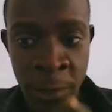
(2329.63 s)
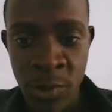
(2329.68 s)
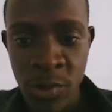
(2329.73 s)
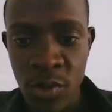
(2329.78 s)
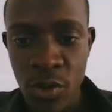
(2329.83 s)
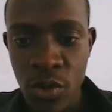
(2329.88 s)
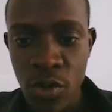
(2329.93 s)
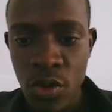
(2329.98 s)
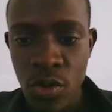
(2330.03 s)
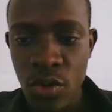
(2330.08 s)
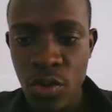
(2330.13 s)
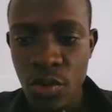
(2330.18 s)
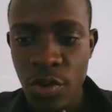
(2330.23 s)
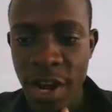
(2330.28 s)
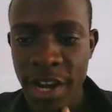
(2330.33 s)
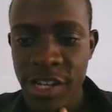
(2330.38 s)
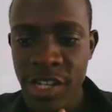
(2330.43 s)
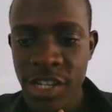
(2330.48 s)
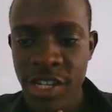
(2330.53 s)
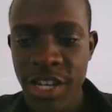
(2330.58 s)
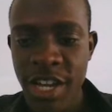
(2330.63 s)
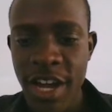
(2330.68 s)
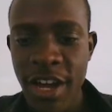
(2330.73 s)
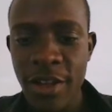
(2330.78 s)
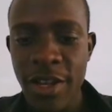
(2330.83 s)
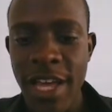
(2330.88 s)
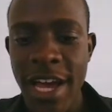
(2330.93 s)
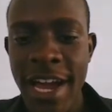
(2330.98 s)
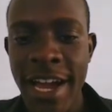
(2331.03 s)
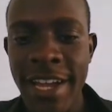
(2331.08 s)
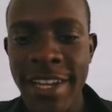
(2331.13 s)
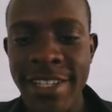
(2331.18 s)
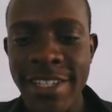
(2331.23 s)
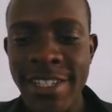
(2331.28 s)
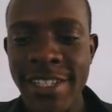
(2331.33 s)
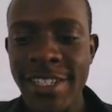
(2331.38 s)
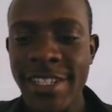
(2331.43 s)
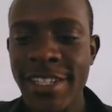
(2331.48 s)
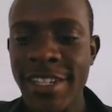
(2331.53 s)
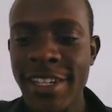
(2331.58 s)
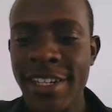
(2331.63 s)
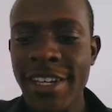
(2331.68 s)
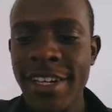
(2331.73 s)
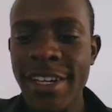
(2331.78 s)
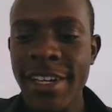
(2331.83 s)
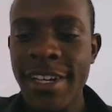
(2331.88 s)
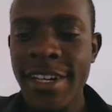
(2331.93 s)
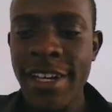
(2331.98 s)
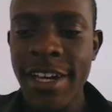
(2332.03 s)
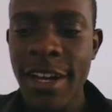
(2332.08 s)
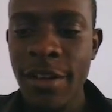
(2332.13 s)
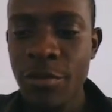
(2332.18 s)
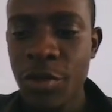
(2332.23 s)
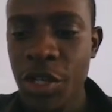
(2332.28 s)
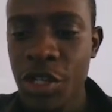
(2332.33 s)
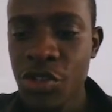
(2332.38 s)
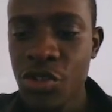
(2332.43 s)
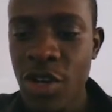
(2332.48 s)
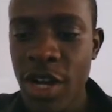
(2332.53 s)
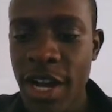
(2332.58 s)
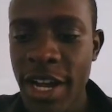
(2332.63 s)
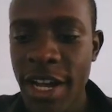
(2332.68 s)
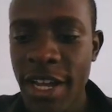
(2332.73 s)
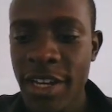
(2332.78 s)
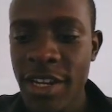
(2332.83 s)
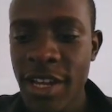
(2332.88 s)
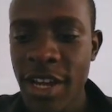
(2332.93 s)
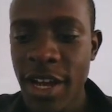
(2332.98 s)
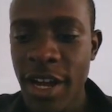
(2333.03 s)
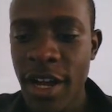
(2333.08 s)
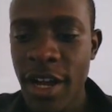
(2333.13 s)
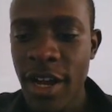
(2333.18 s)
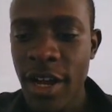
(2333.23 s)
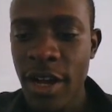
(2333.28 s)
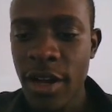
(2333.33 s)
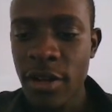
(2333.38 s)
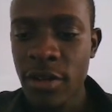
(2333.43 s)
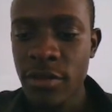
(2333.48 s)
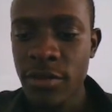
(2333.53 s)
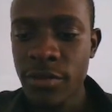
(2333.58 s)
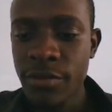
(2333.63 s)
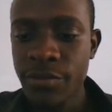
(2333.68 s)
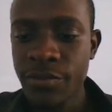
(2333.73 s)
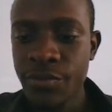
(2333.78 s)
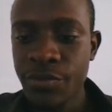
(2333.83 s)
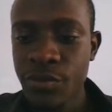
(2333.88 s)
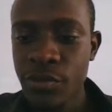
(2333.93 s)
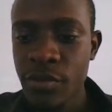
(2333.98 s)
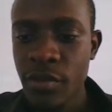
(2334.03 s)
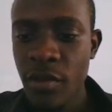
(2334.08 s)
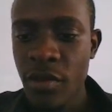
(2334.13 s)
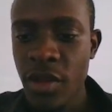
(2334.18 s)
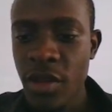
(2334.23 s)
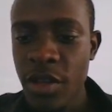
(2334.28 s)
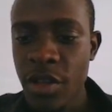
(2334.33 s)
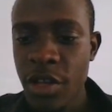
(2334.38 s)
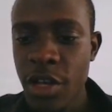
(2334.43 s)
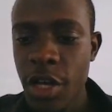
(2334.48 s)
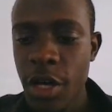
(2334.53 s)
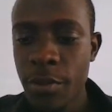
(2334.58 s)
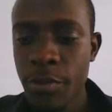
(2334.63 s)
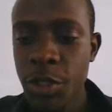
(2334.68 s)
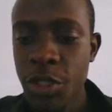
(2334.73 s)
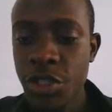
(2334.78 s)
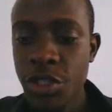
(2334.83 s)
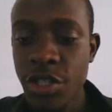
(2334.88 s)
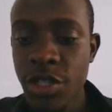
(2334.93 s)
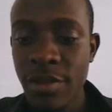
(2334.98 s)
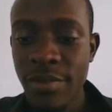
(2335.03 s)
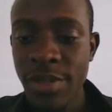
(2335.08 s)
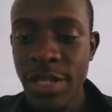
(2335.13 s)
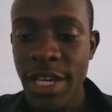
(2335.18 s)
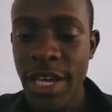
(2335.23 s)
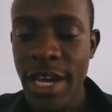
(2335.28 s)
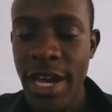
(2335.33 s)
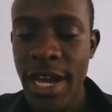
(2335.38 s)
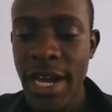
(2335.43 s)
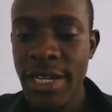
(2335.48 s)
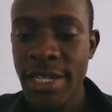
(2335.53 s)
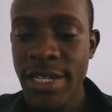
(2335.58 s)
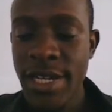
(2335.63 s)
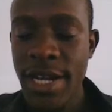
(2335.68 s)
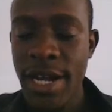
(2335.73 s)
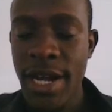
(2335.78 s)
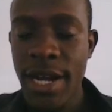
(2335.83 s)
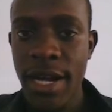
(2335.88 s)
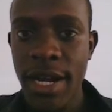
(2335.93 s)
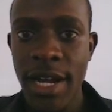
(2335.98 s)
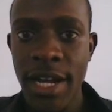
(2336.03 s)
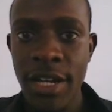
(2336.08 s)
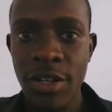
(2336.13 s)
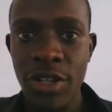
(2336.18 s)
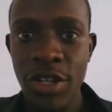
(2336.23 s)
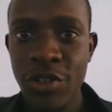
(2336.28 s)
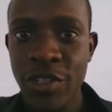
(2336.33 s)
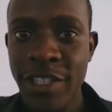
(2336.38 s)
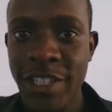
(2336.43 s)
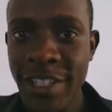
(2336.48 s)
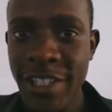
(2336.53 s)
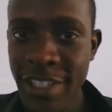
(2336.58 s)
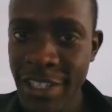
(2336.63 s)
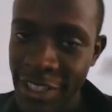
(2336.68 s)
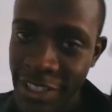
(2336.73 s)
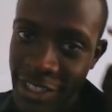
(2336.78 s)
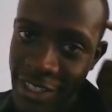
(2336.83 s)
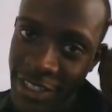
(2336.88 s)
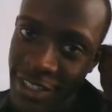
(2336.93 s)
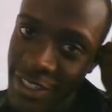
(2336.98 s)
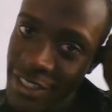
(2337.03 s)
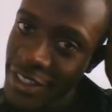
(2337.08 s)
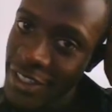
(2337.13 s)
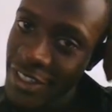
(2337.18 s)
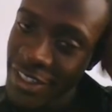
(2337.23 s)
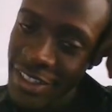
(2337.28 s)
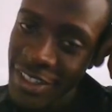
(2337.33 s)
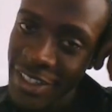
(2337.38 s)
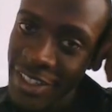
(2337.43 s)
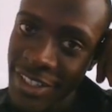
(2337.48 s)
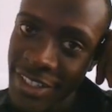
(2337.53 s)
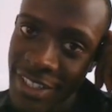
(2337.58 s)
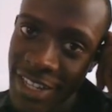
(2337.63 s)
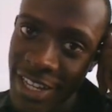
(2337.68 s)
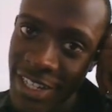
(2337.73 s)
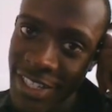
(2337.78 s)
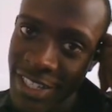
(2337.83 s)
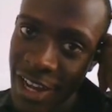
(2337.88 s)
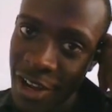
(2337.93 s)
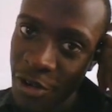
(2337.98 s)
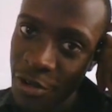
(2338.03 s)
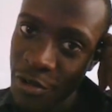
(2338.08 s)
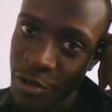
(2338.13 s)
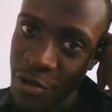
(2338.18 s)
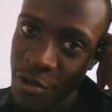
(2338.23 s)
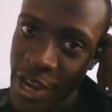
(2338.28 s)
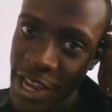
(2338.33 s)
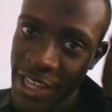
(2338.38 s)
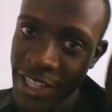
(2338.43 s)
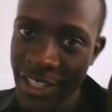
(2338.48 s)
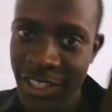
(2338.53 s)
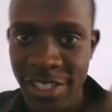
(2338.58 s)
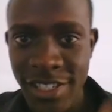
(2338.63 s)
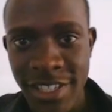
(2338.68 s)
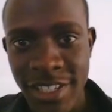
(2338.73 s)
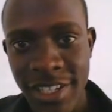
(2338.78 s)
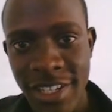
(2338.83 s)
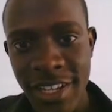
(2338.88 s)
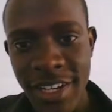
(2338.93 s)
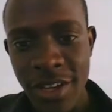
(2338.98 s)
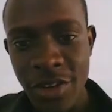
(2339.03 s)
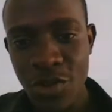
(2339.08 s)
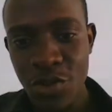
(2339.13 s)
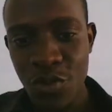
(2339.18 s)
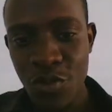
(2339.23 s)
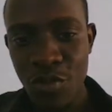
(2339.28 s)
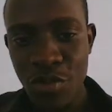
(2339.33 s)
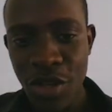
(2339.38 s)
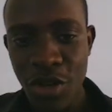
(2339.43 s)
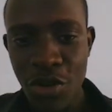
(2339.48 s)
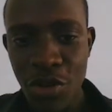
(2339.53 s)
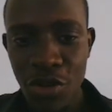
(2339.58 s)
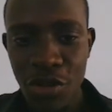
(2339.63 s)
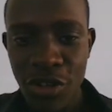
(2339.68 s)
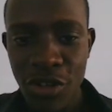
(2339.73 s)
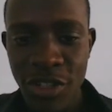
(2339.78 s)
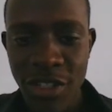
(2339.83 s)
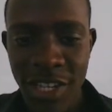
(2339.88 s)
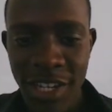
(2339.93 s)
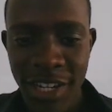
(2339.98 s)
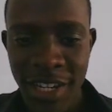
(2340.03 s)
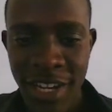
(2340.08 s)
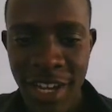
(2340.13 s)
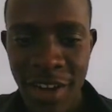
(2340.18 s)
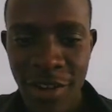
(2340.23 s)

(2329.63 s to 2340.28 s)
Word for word: so right in here i'll add i'm going to add uh, i'm going to simply add uh, an on click that i'll raise to be called in